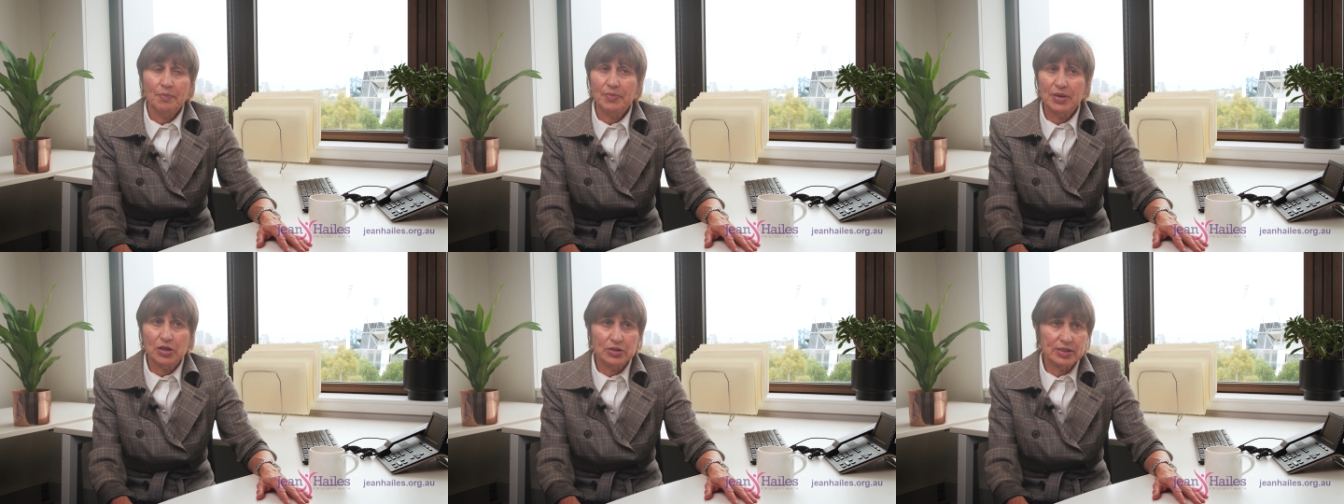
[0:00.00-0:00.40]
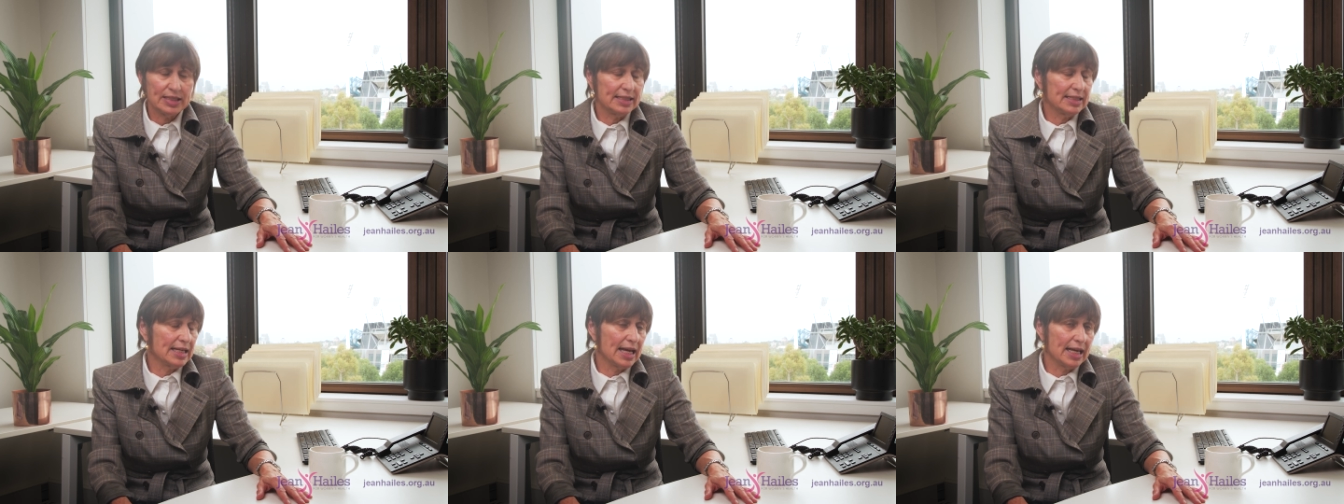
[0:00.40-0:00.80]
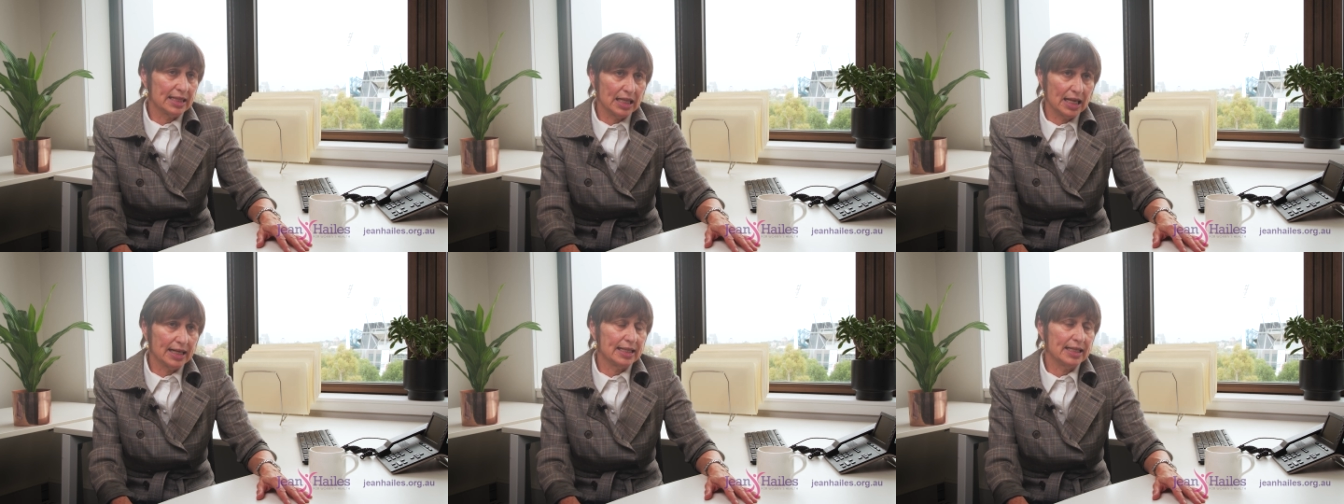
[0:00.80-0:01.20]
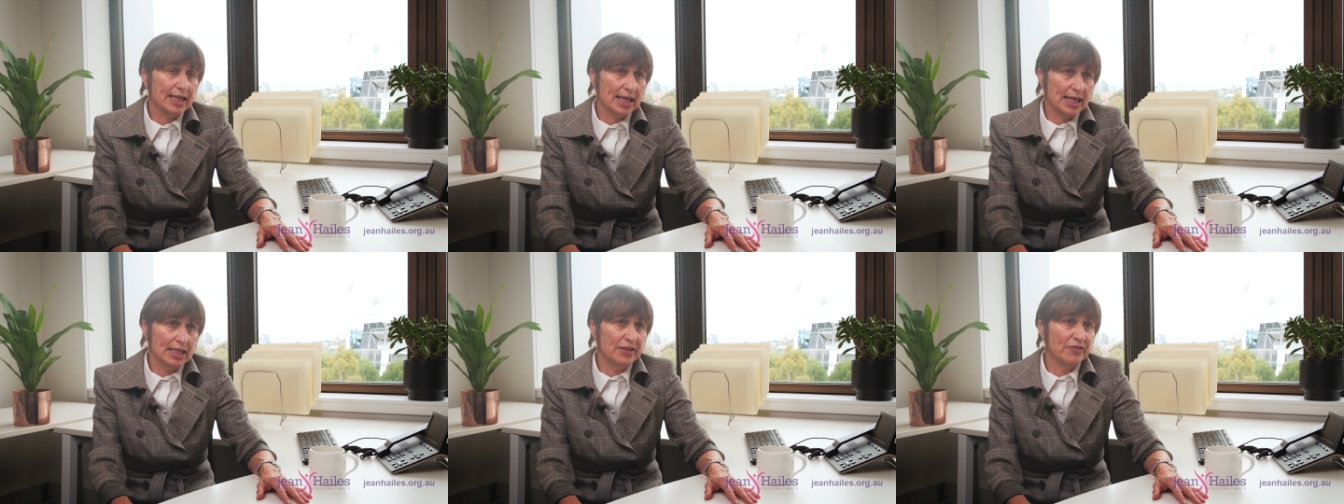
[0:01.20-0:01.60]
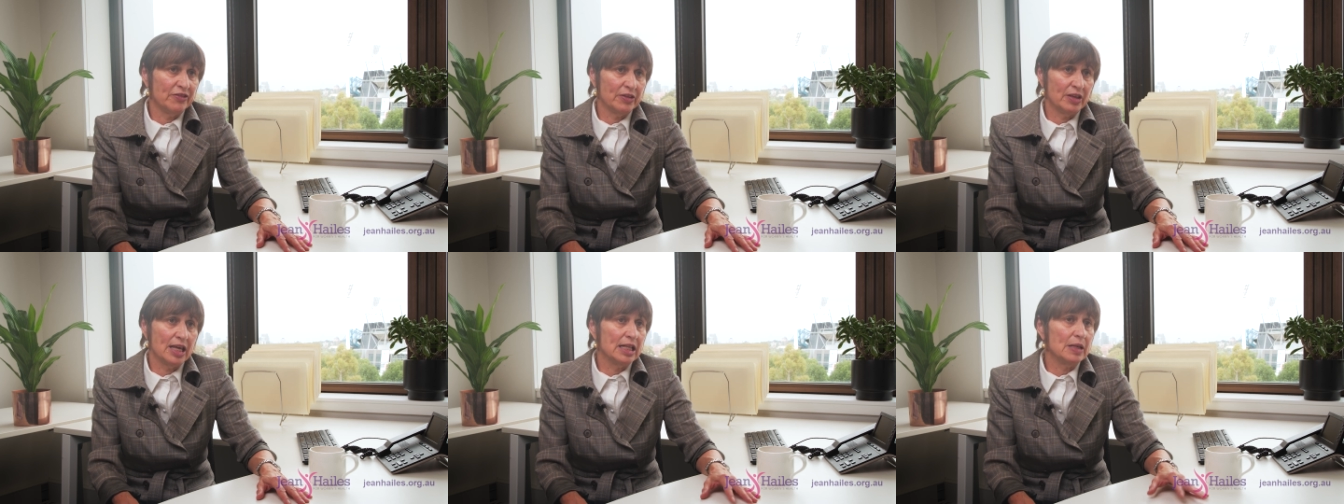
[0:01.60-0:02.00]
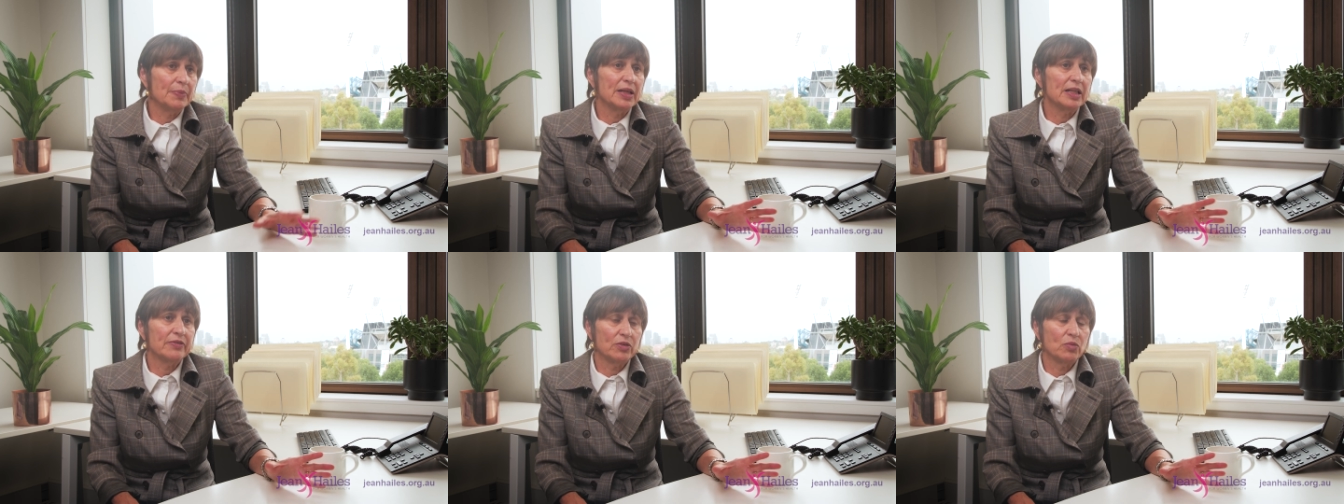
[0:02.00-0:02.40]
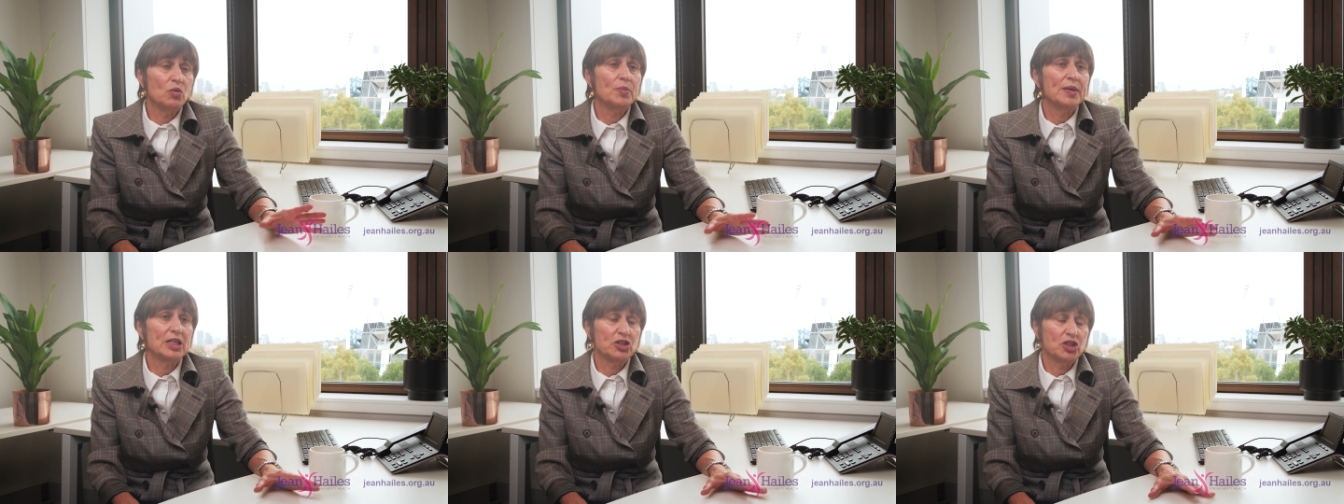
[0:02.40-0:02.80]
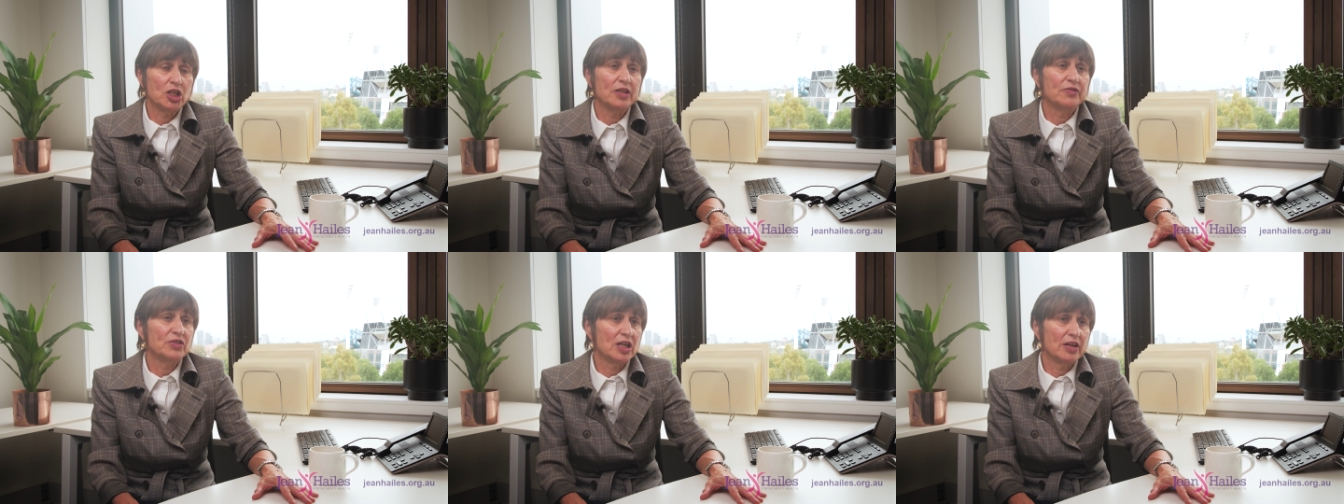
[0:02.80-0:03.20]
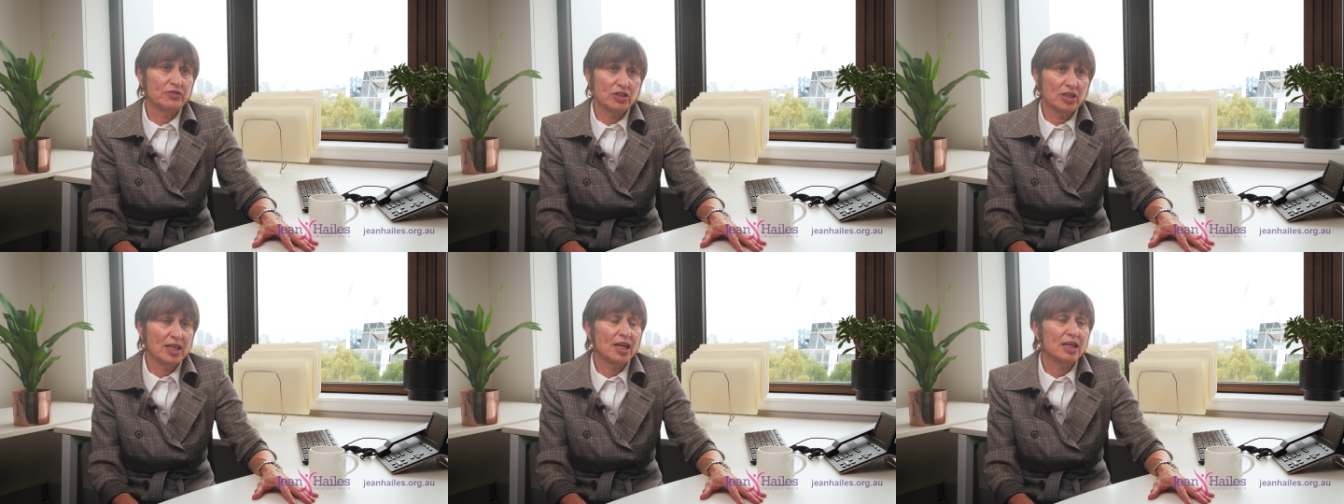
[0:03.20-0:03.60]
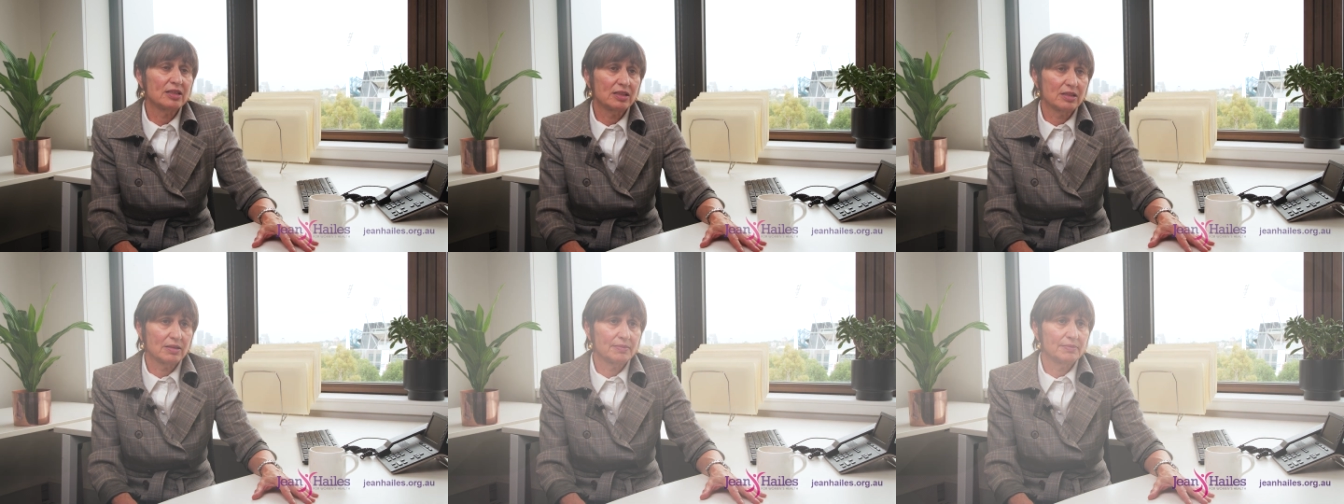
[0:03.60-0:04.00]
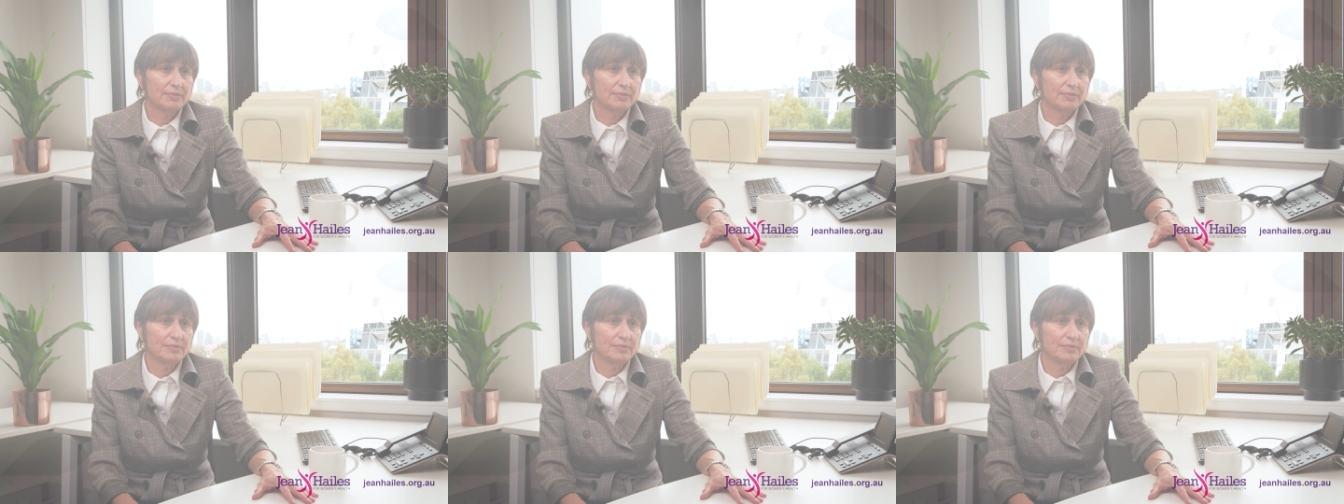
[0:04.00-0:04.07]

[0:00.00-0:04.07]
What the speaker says: because it's unlikely any benefit will be achieved after that.